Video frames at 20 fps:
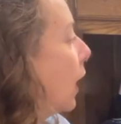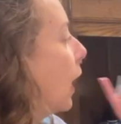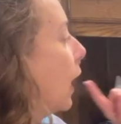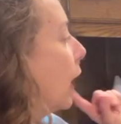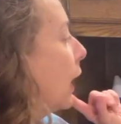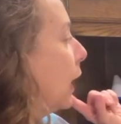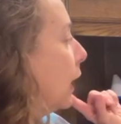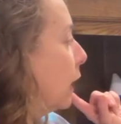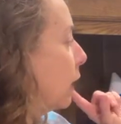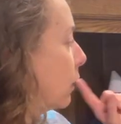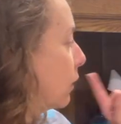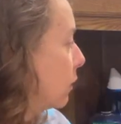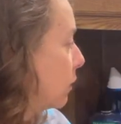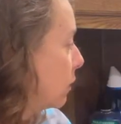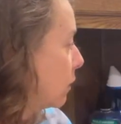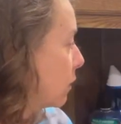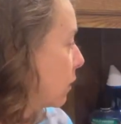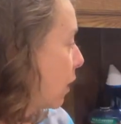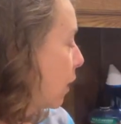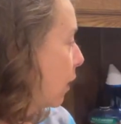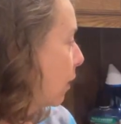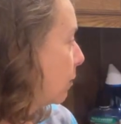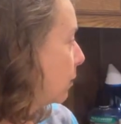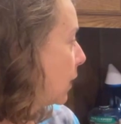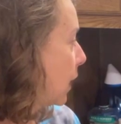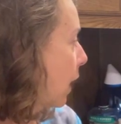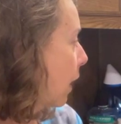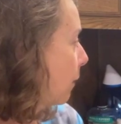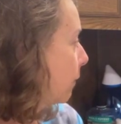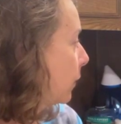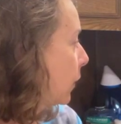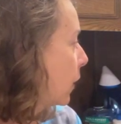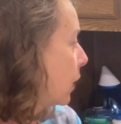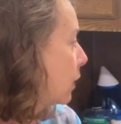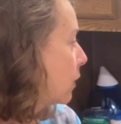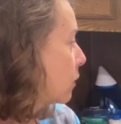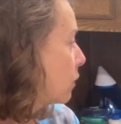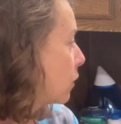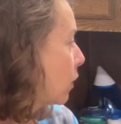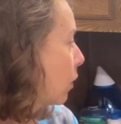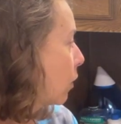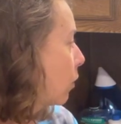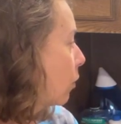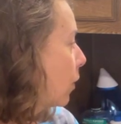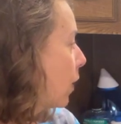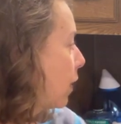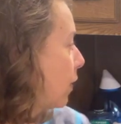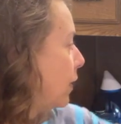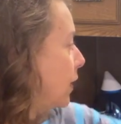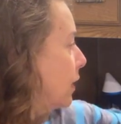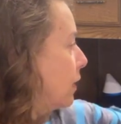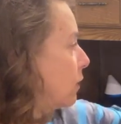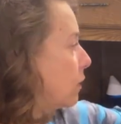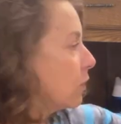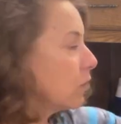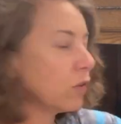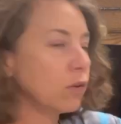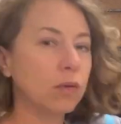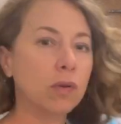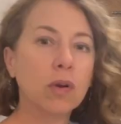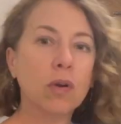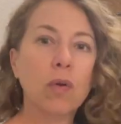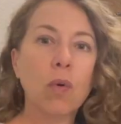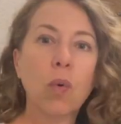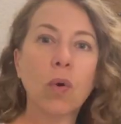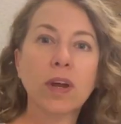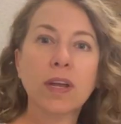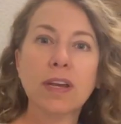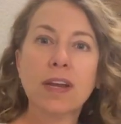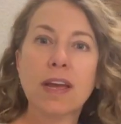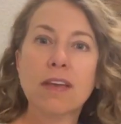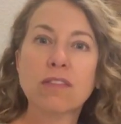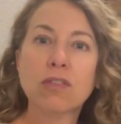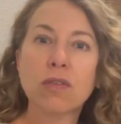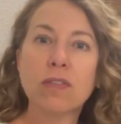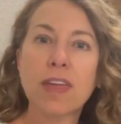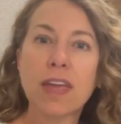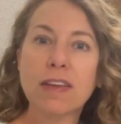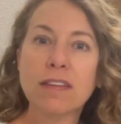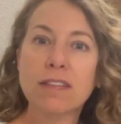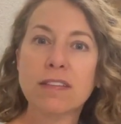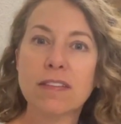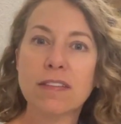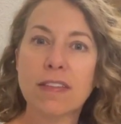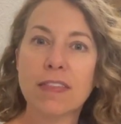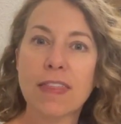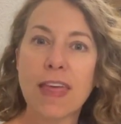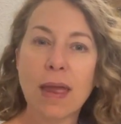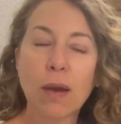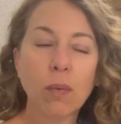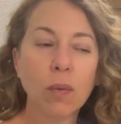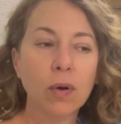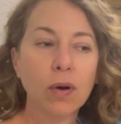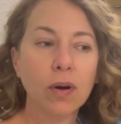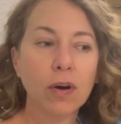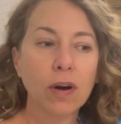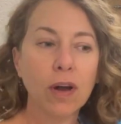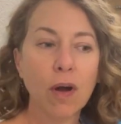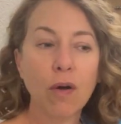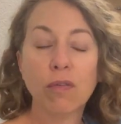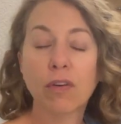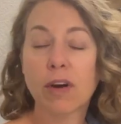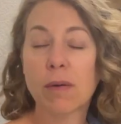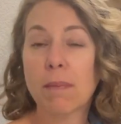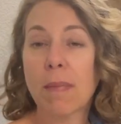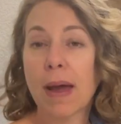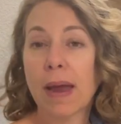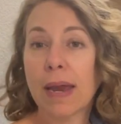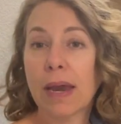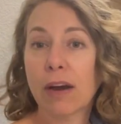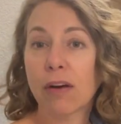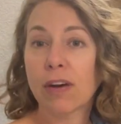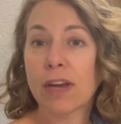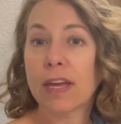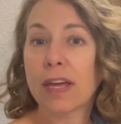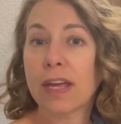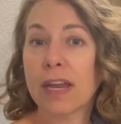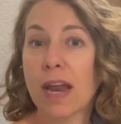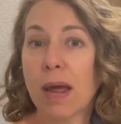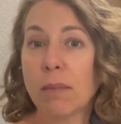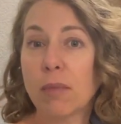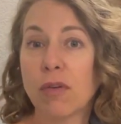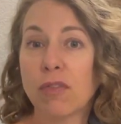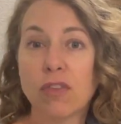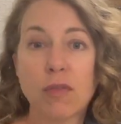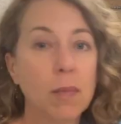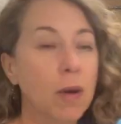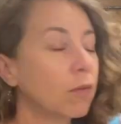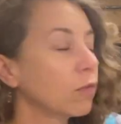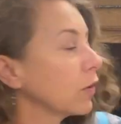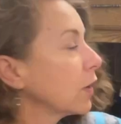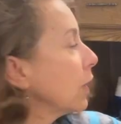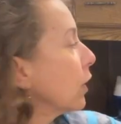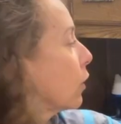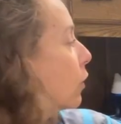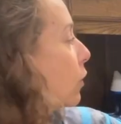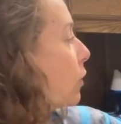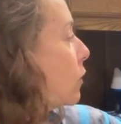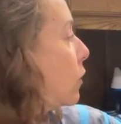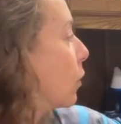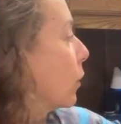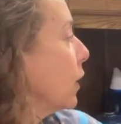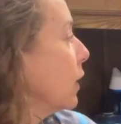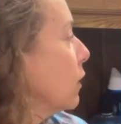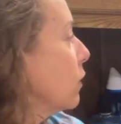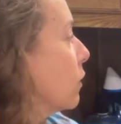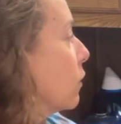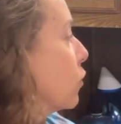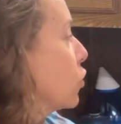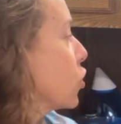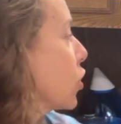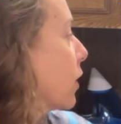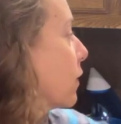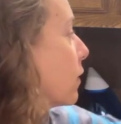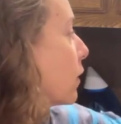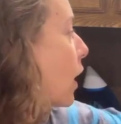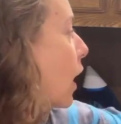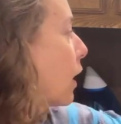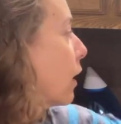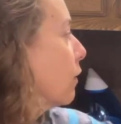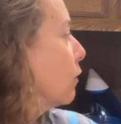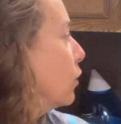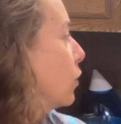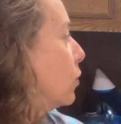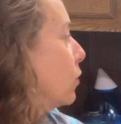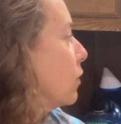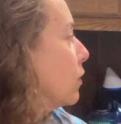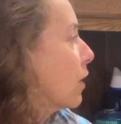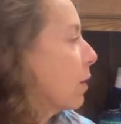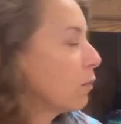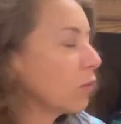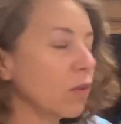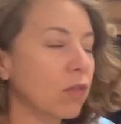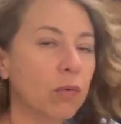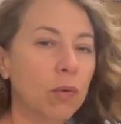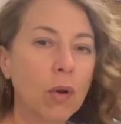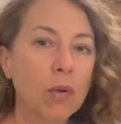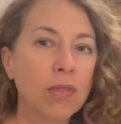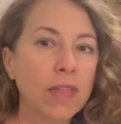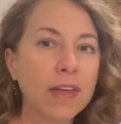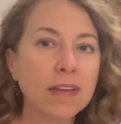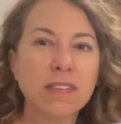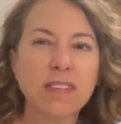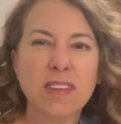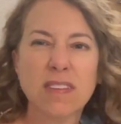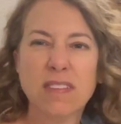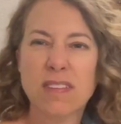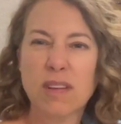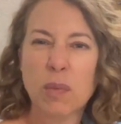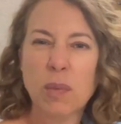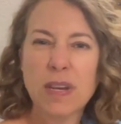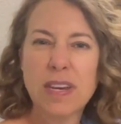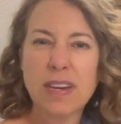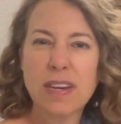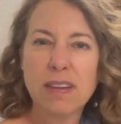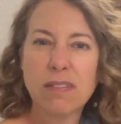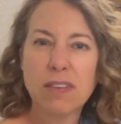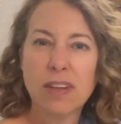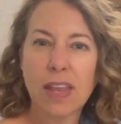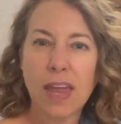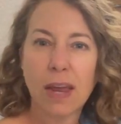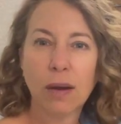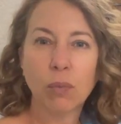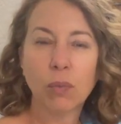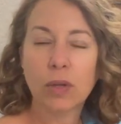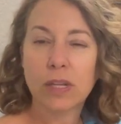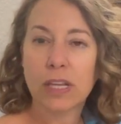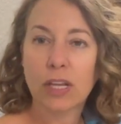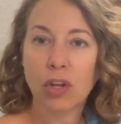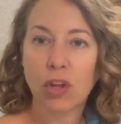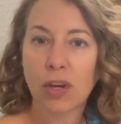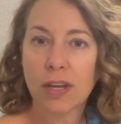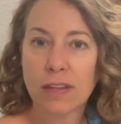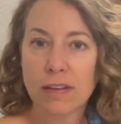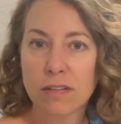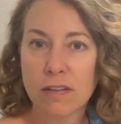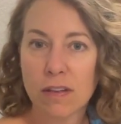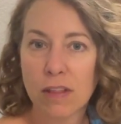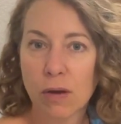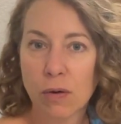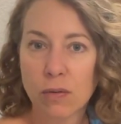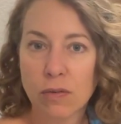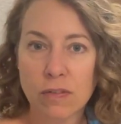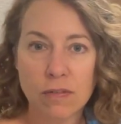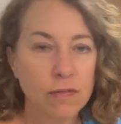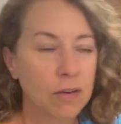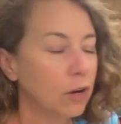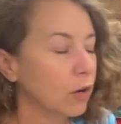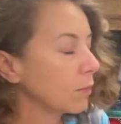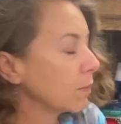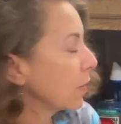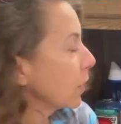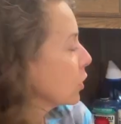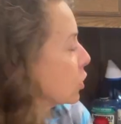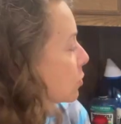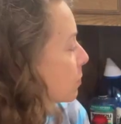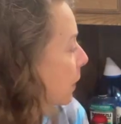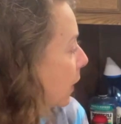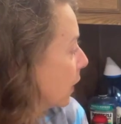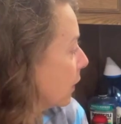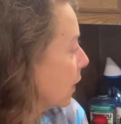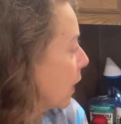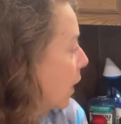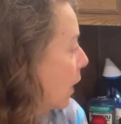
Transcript: And yeah, so these two little organizer things, they were over in my area and I moved them over here. So he has just kind of used them to throw things in. So we didn't even really look into those very much, but